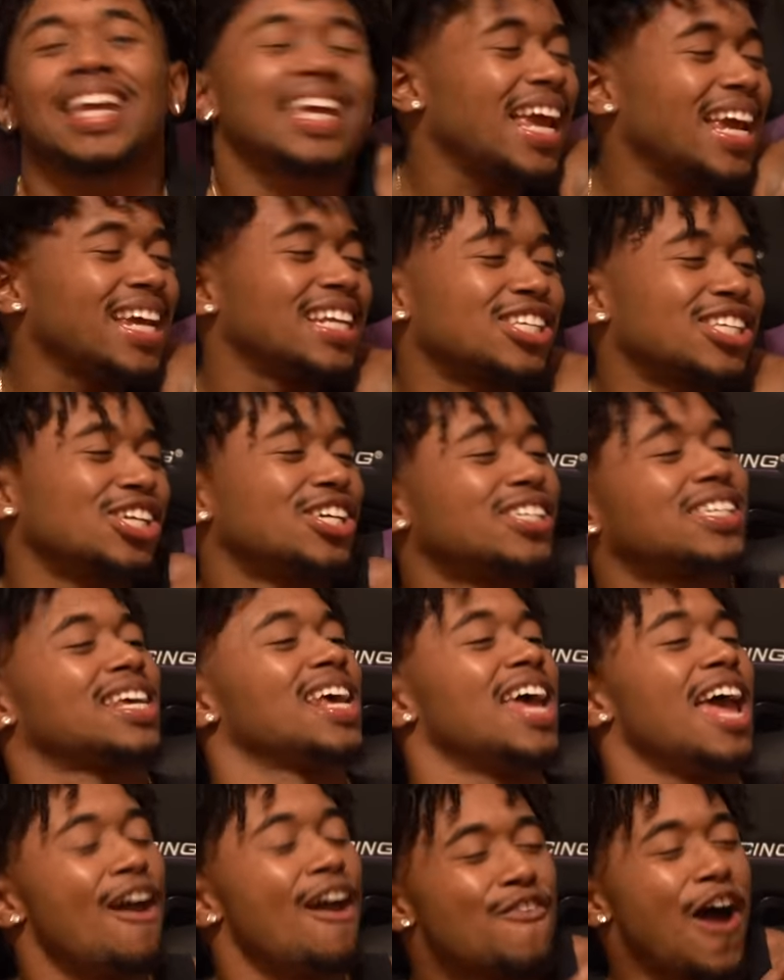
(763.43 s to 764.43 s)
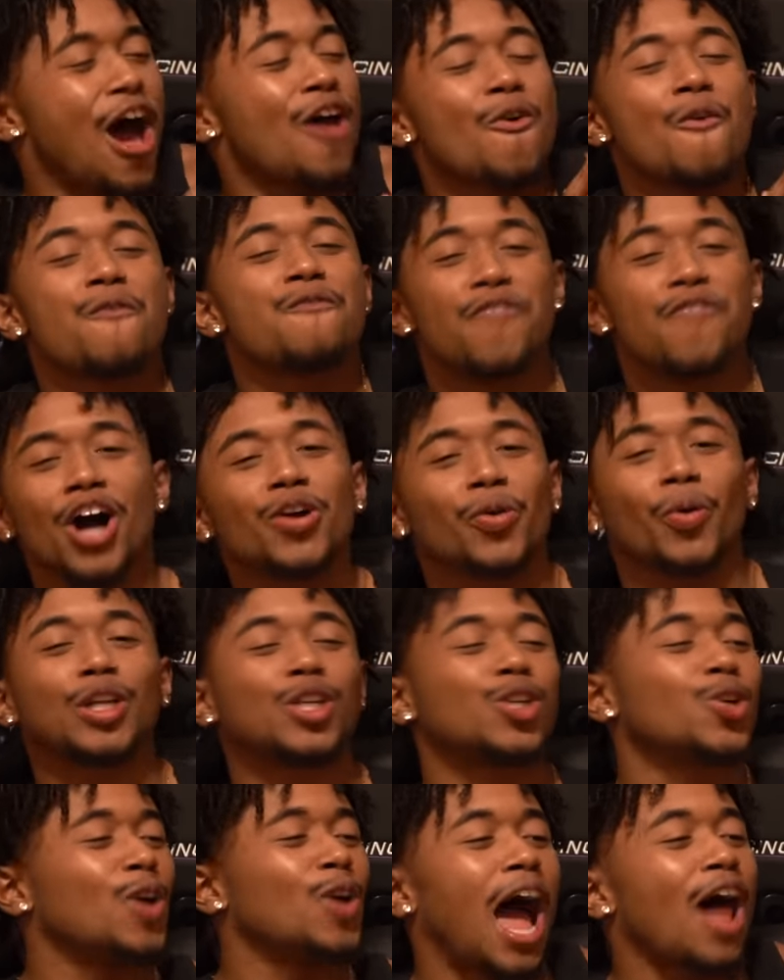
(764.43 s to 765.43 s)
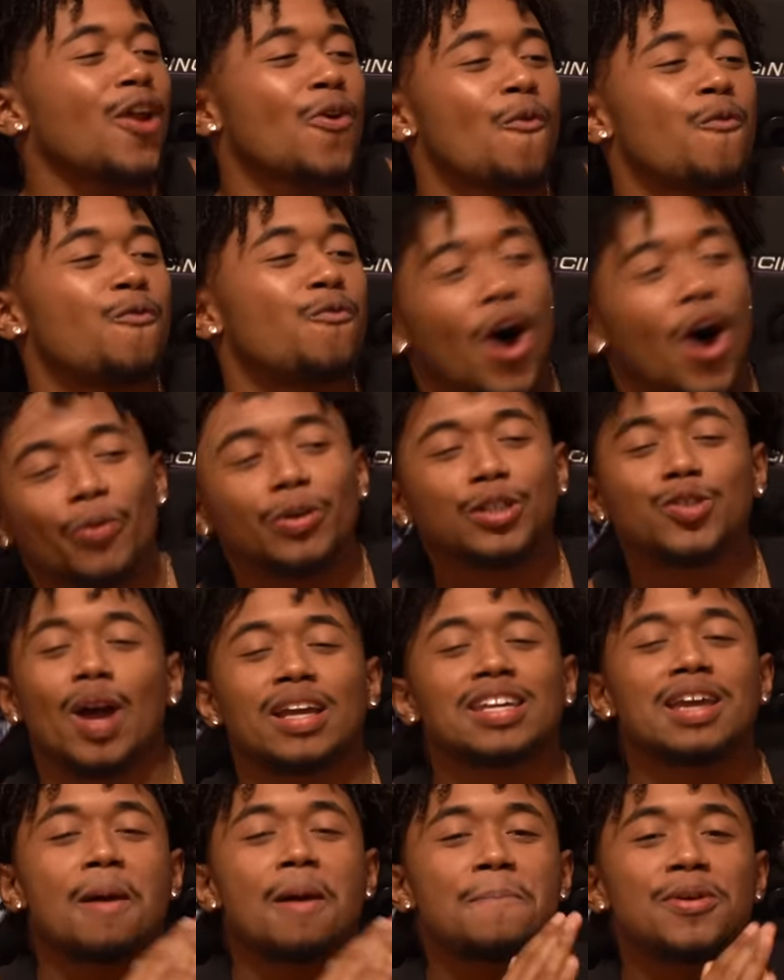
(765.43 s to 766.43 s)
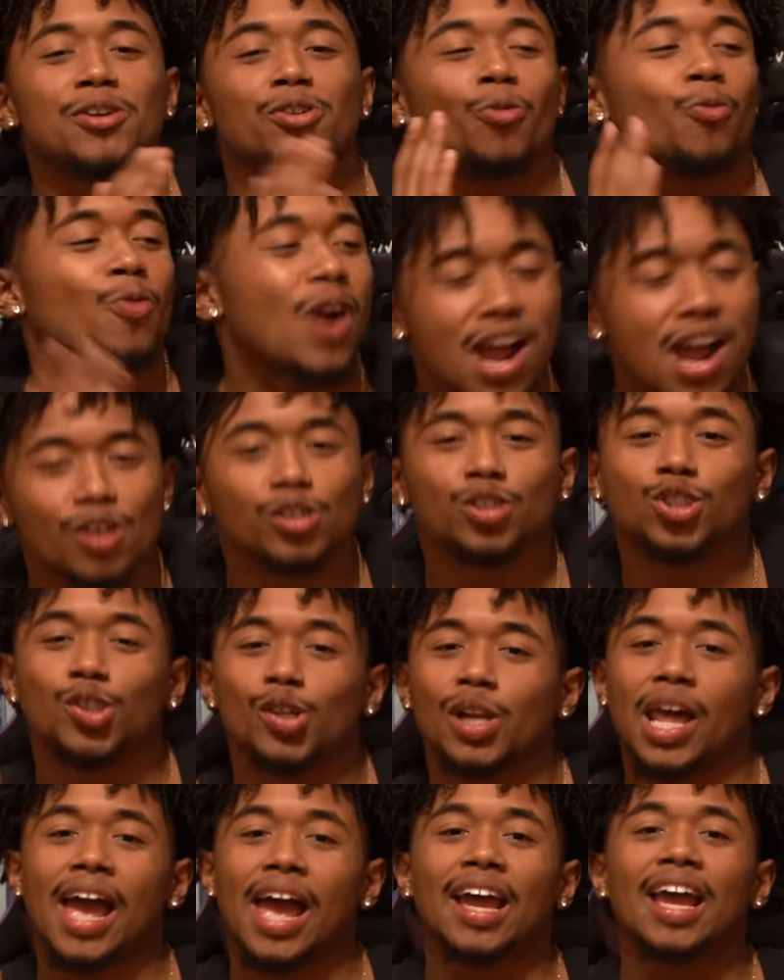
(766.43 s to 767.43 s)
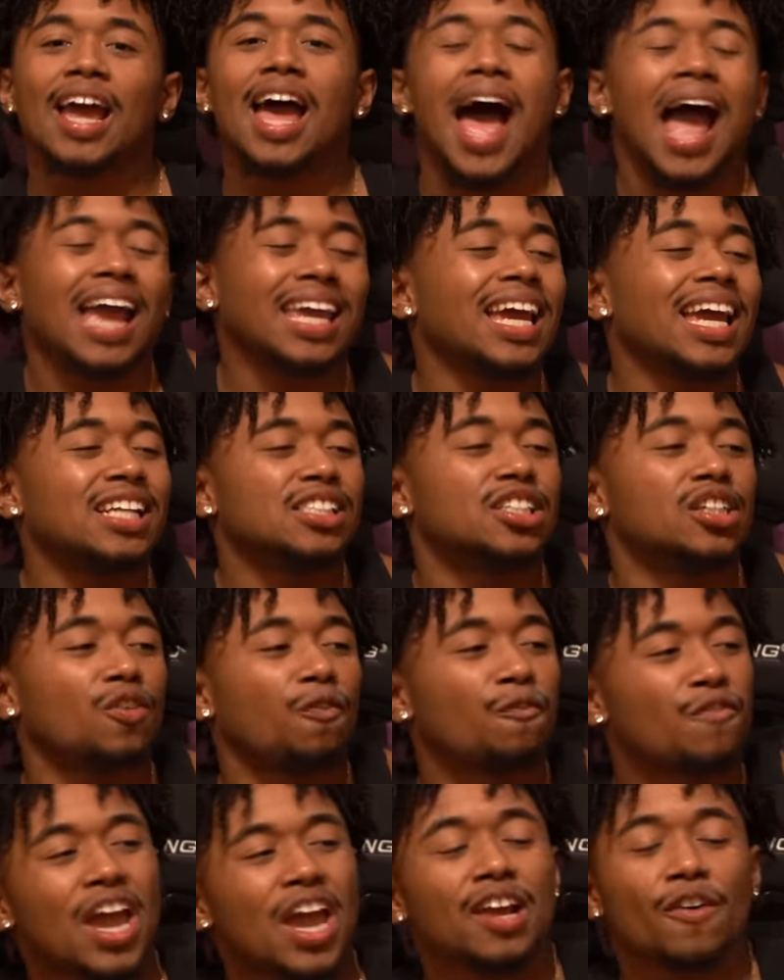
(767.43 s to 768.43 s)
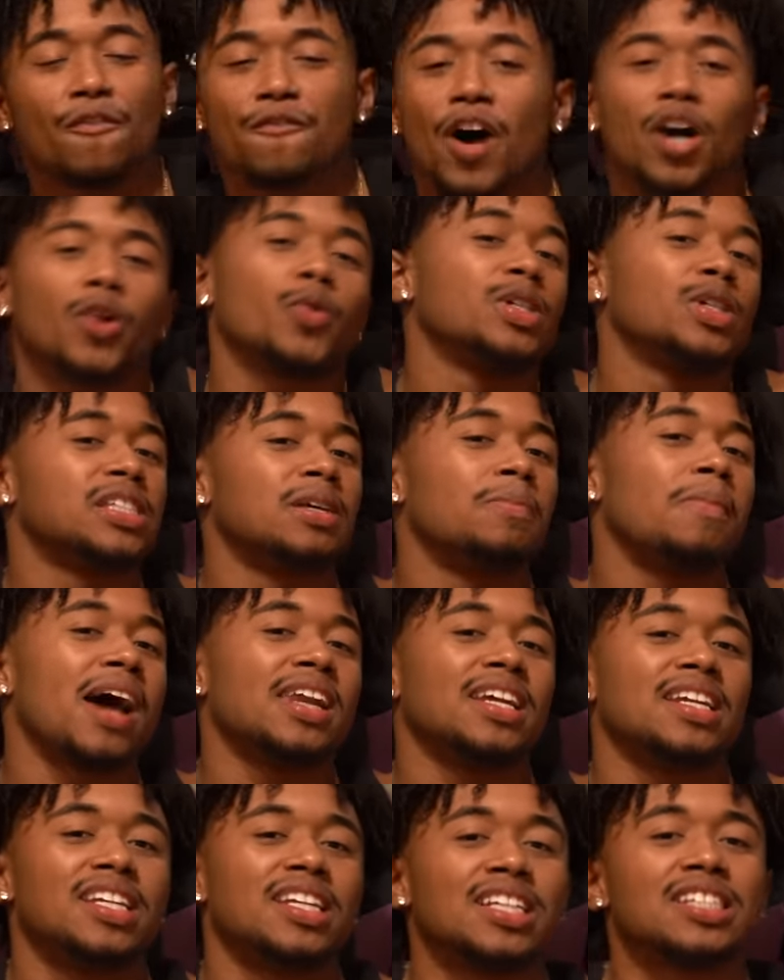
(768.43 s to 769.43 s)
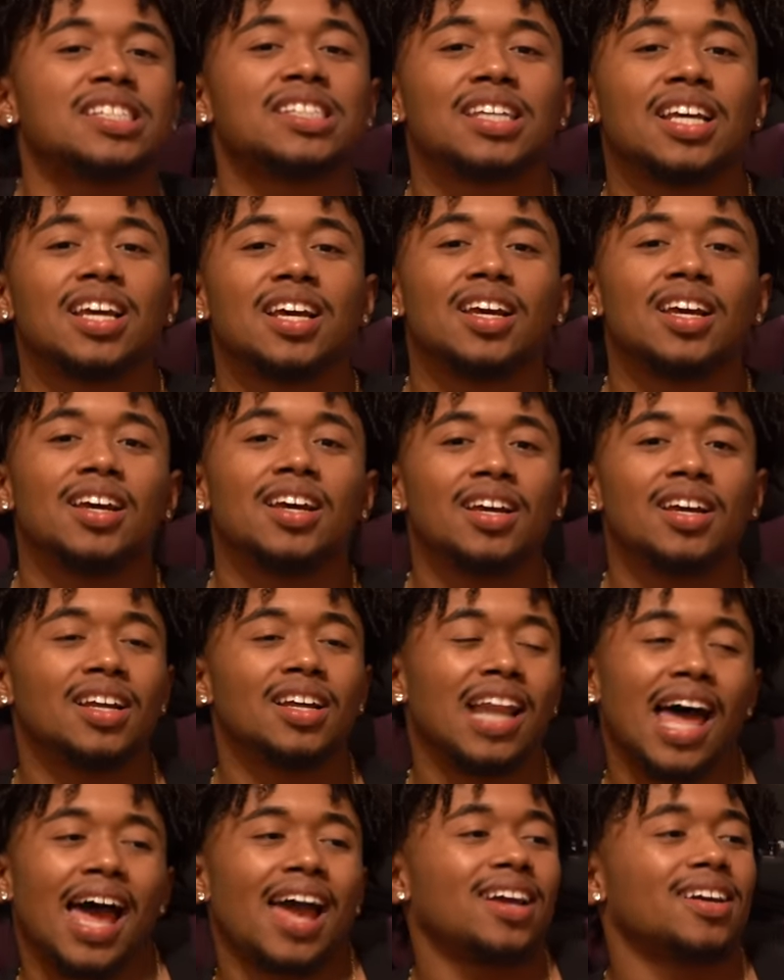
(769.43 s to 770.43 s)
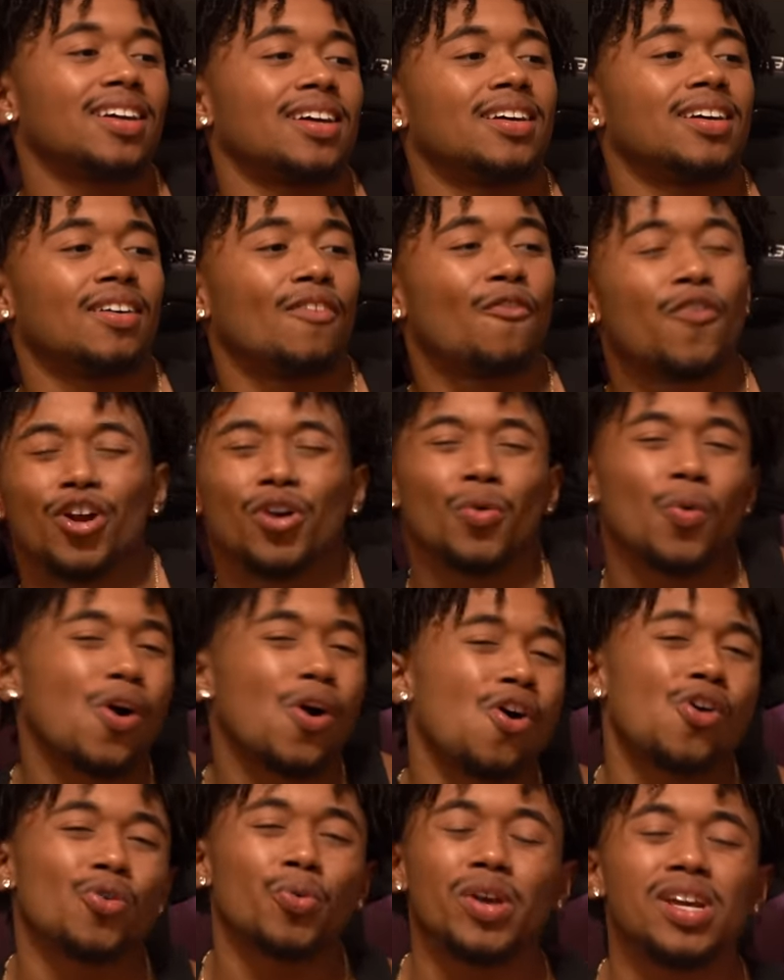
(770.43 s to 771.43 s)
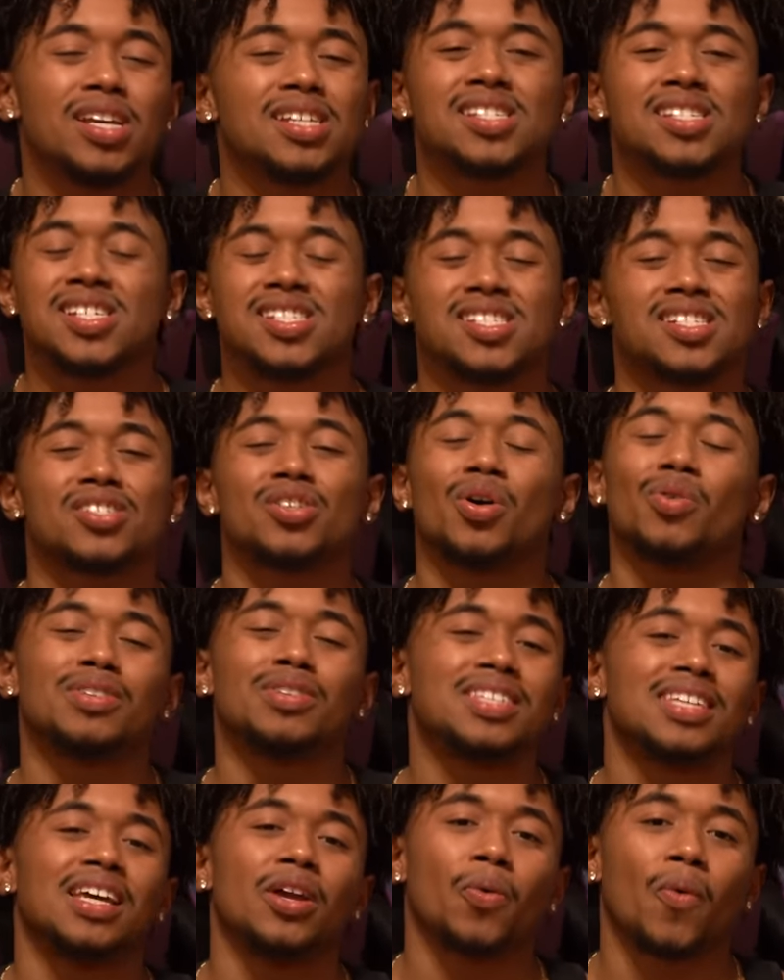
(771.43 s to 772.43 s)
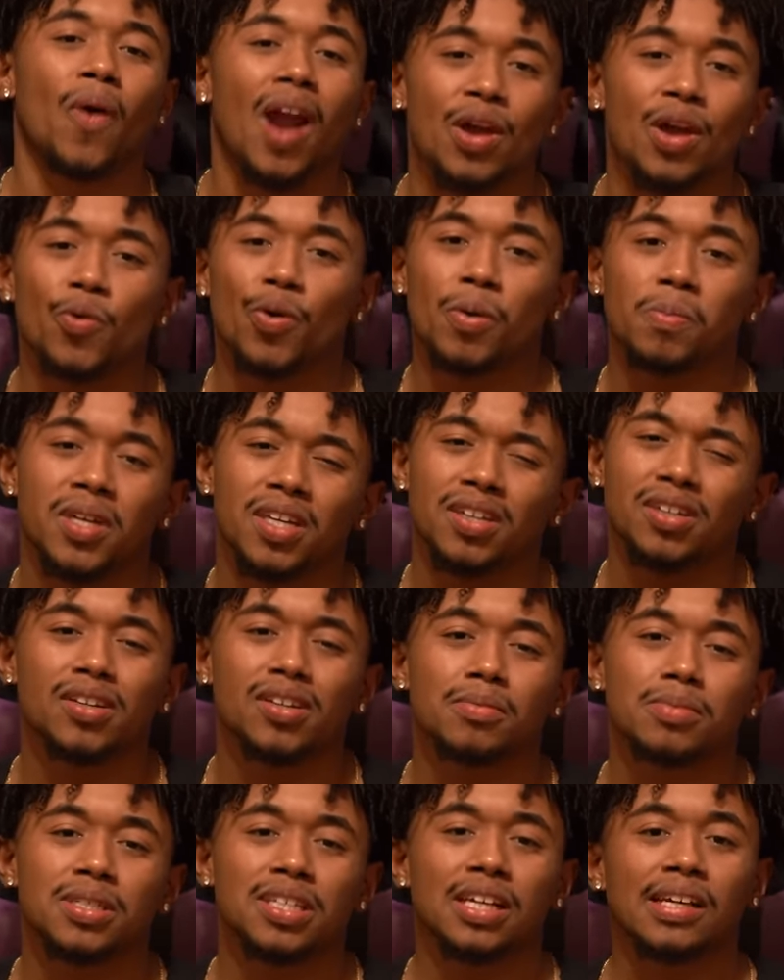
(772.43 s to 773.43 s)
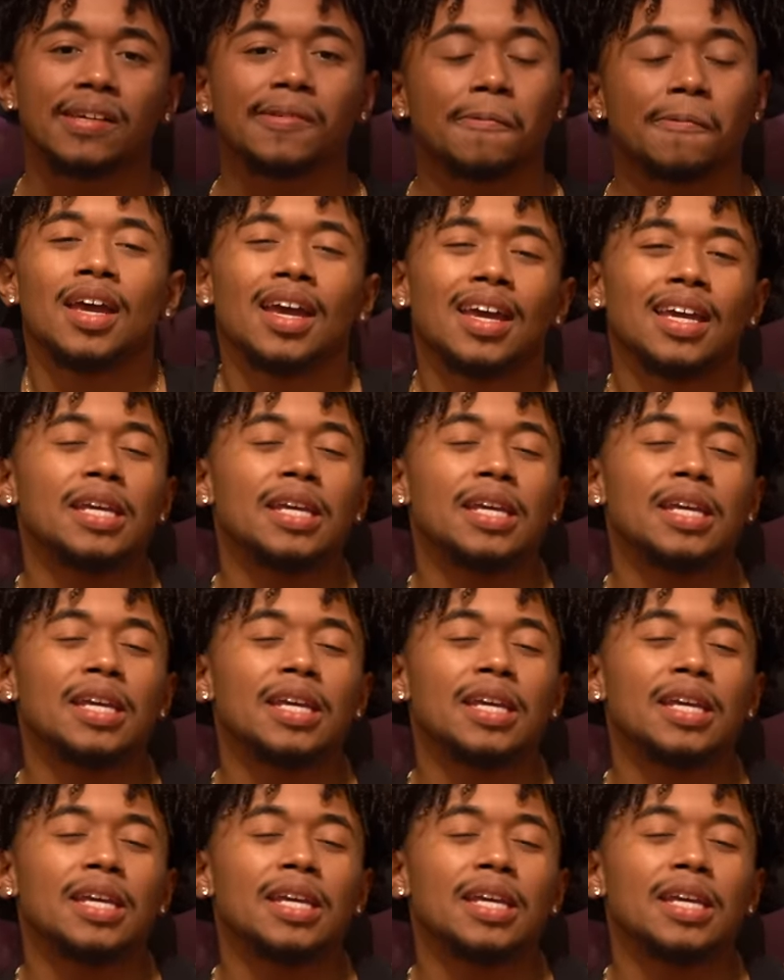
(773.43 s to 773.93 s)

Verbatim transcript: I can't just if I don't fuck with you, I don't fuck with you. I can't be around you. Like I can't just fake fuck with somebody to just like for the wrong reasons just don't sit right with me, you know what I'm saying?